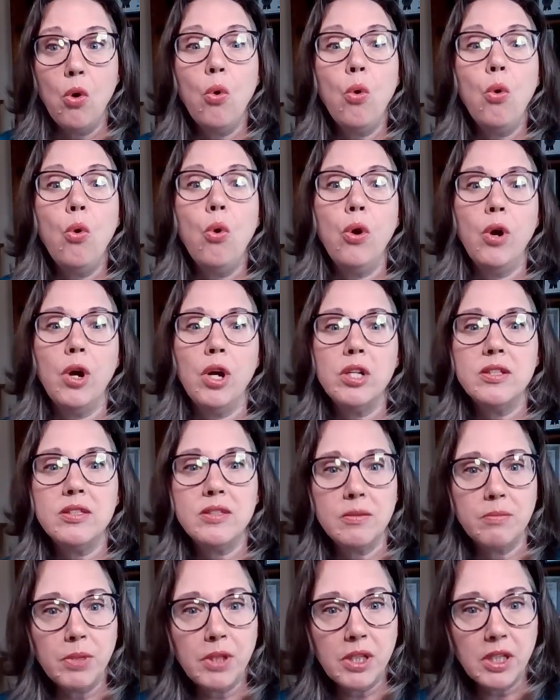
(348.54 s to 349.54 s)
or a
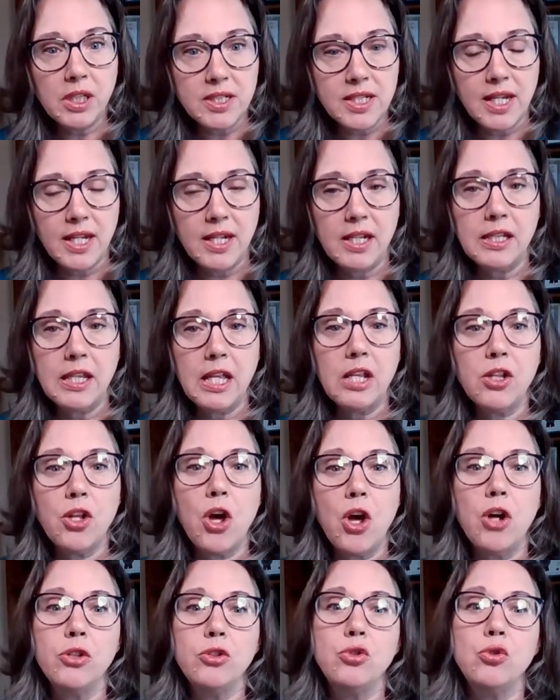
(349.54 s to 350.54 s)
debilitatingly
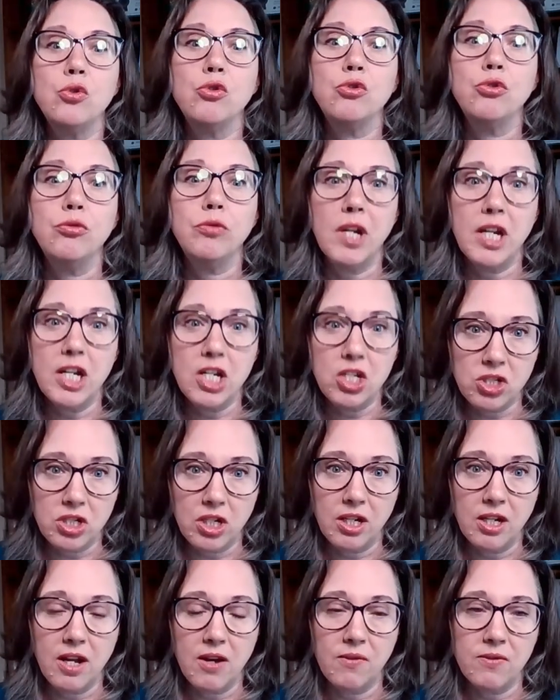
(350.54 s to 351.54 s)
long
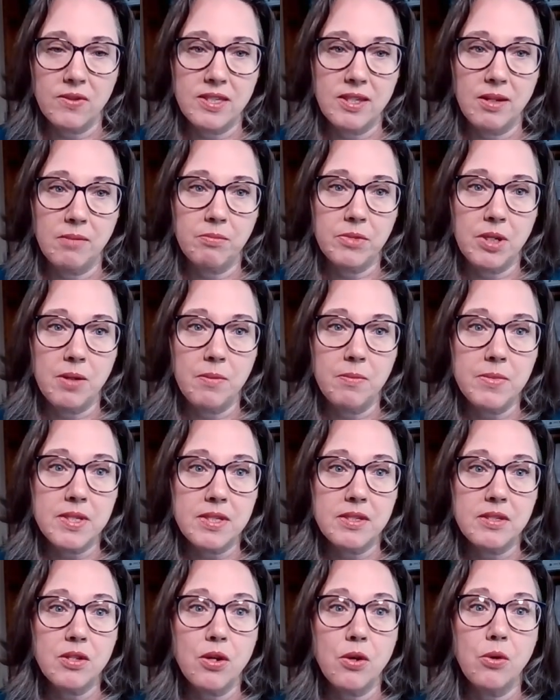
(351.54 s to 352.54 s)
duration of symptoms.
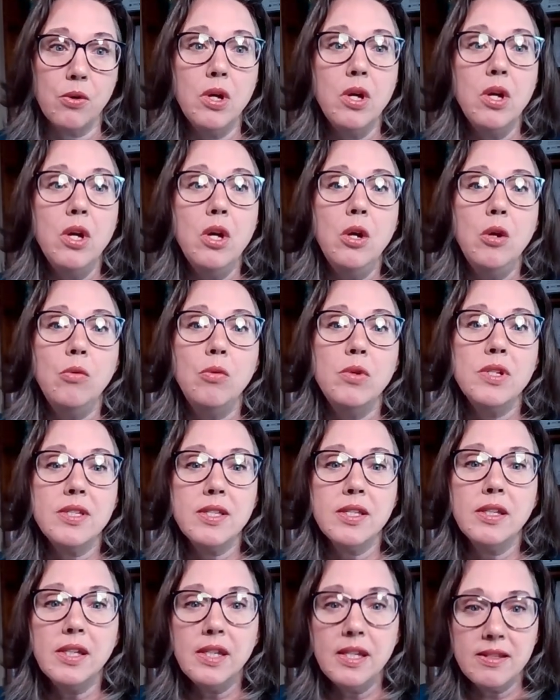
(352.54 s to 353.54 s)
So
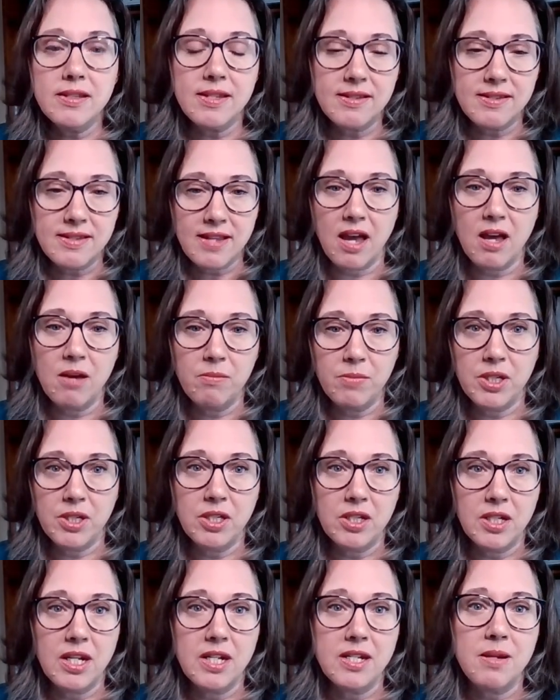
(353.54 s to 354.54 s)
resilience is that
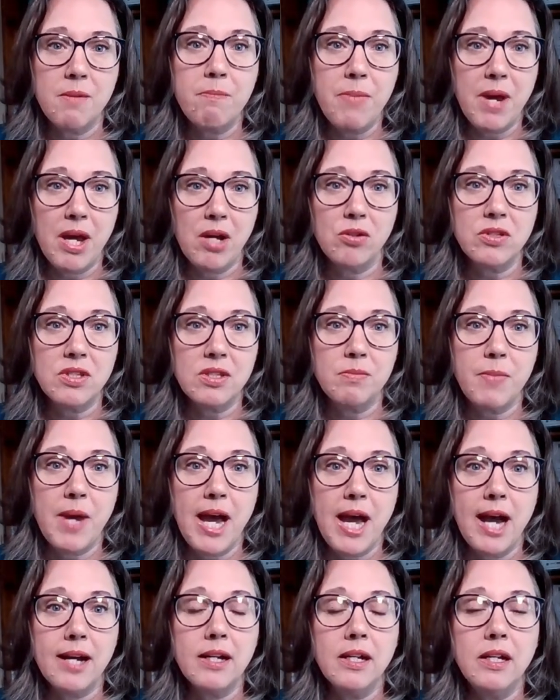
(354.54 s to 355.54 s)
ability to bounce
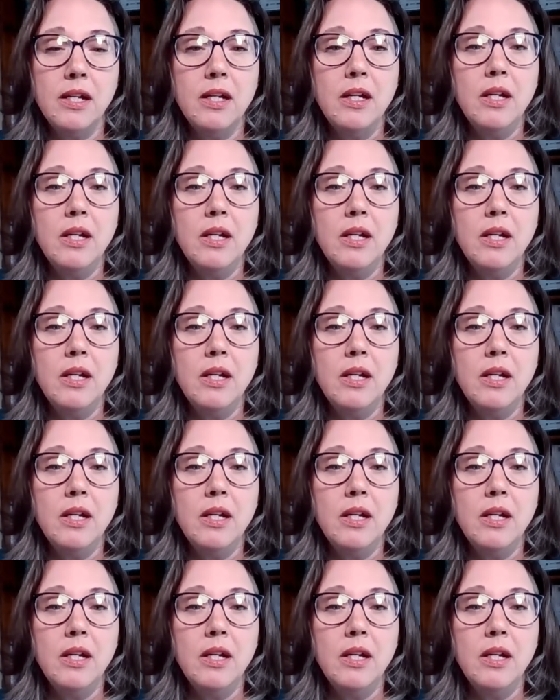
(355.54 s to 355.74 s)
back.